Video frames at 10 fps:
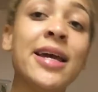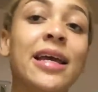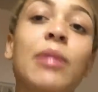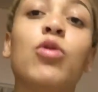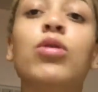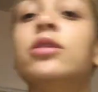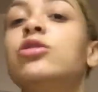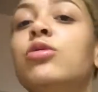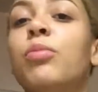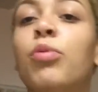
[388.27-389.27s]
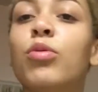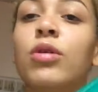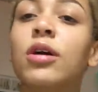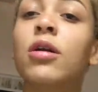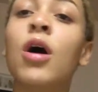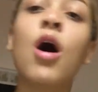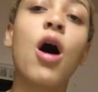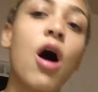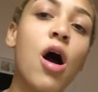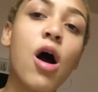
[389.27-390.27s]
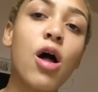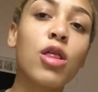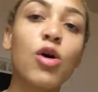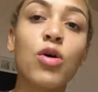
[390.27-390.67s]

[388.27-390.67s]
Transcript: and I'm going to pour it all